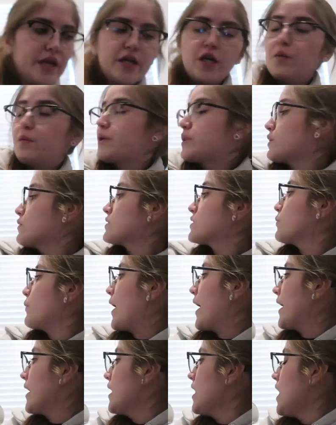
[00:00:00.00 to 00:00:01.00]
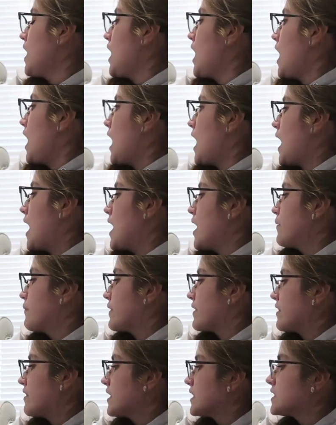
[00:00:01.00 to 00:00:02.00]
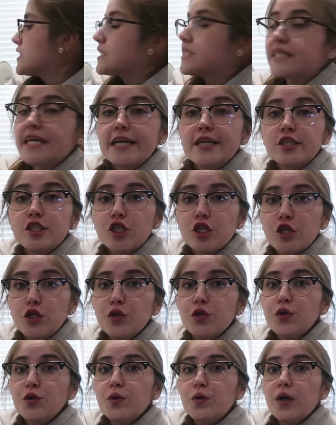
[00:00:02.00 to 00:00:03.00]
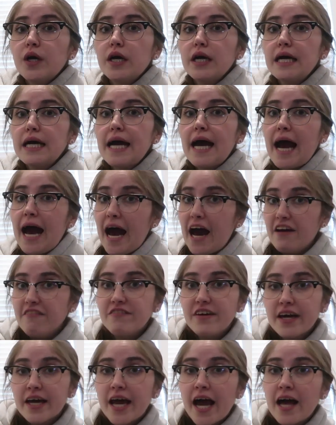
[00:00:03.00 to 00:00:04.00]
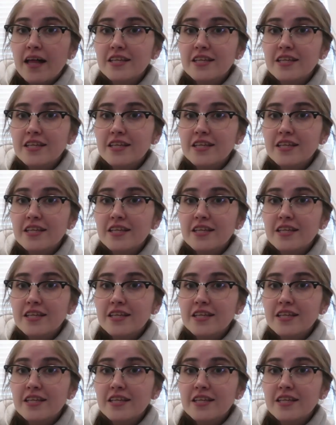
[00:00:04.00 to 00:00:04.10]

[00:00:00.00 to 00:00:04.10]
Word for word: I'm gonna put those away. Um, this is their two advent